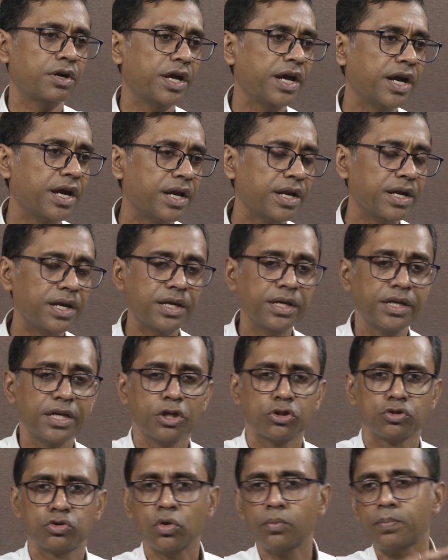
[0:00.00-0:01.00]
dairy.
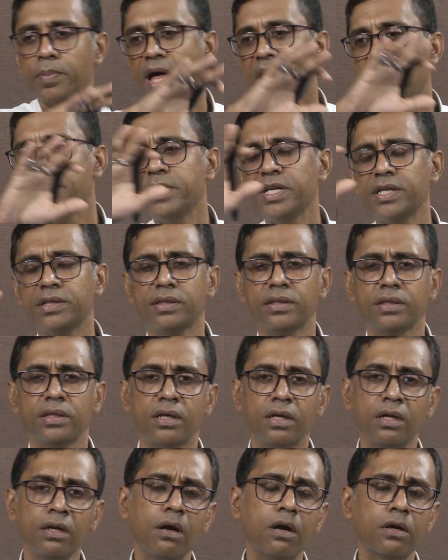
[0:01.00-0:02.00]
So, I mean
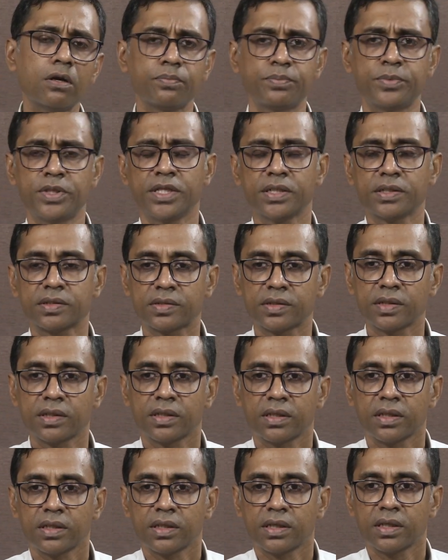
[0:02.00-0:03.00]
a lot of things.
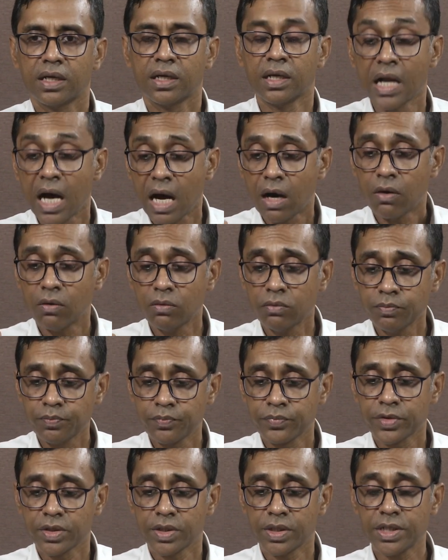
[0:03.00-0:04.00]
Now,
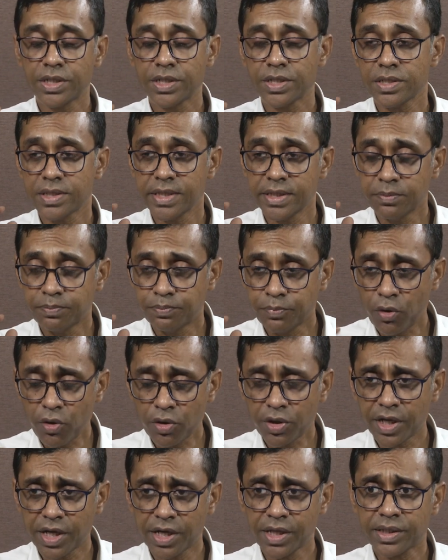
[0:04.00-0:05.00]
it is
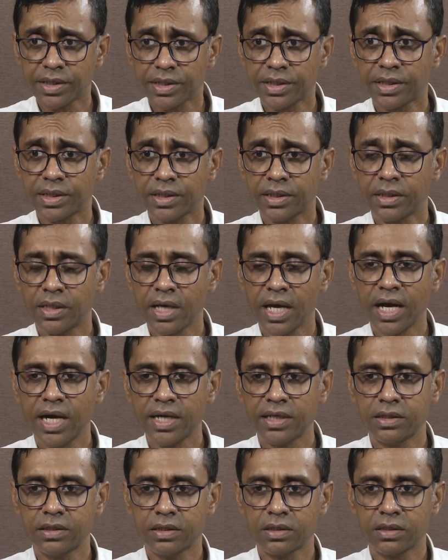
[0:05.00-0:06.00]
important
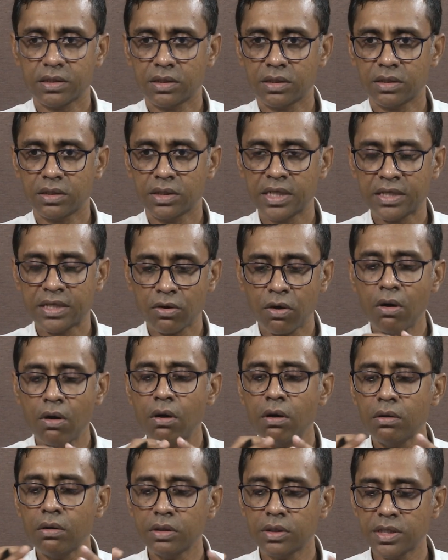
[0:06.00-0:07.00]
that that
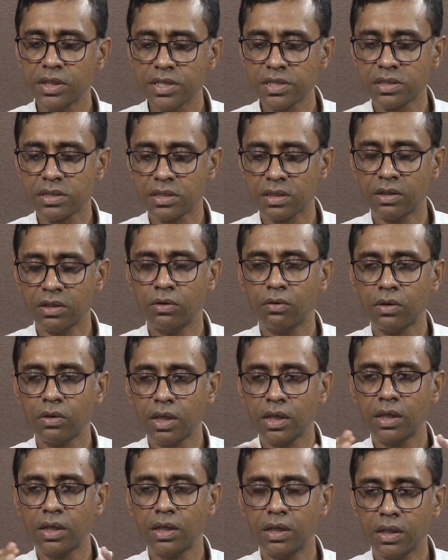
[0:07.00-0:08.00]
all these
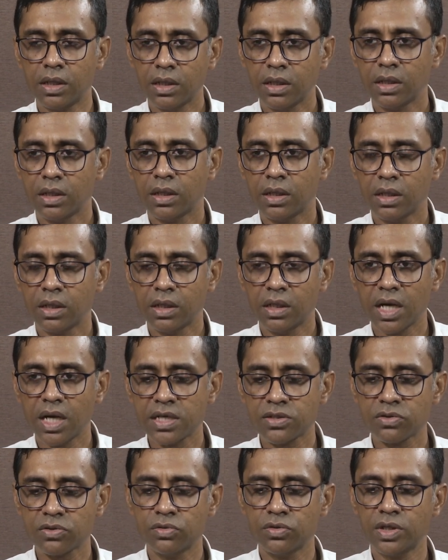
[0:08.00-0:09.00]
local uh,
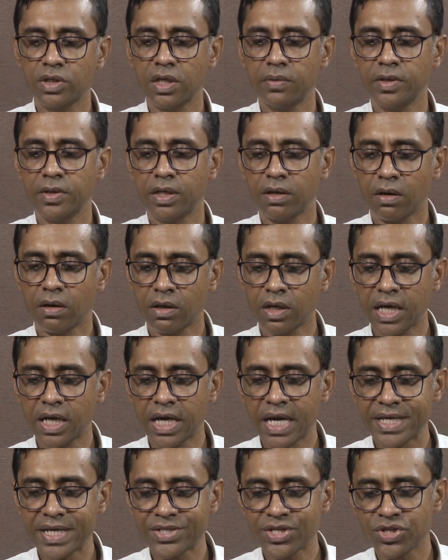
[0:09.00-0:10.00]
grassroots level
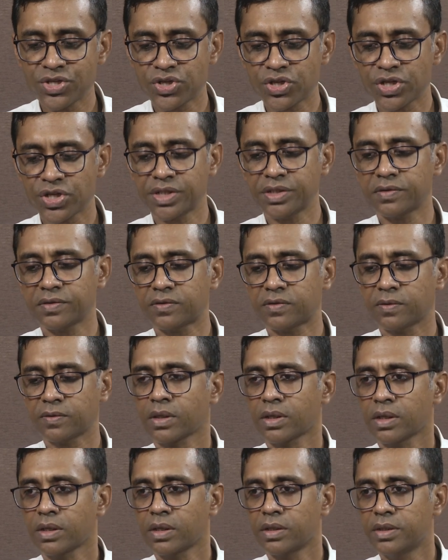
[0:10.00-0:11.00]
organizations
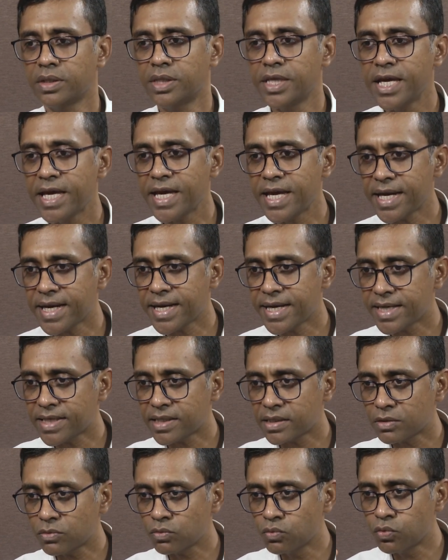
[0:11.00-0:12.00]
they
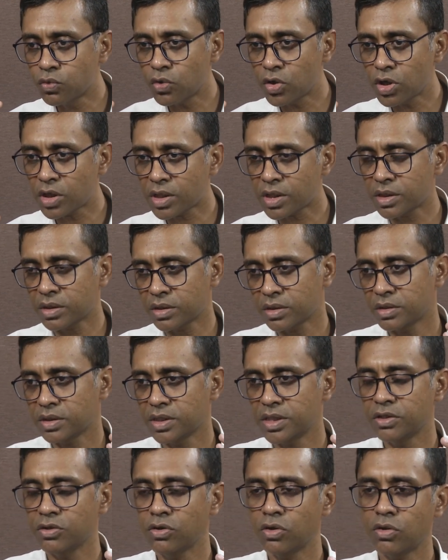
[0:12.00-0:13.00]
work
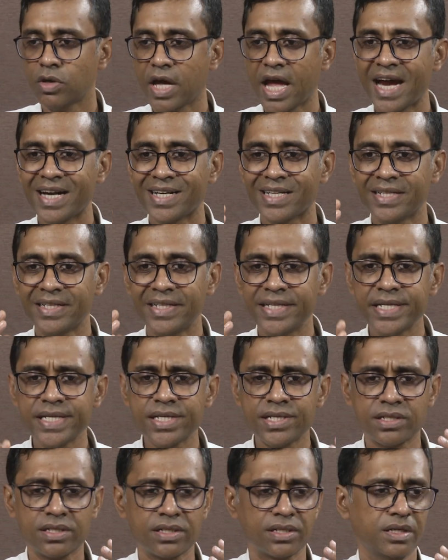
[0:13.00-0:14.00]
you know at
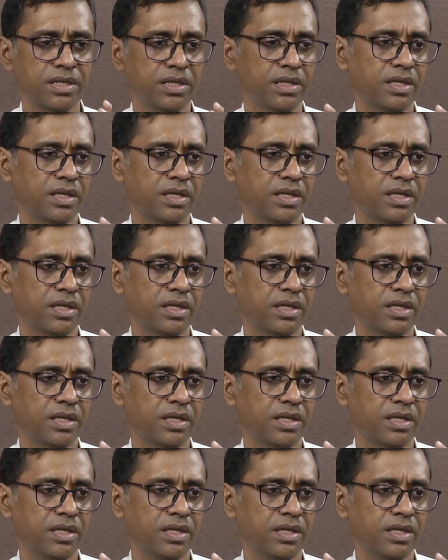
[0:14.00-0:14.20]
least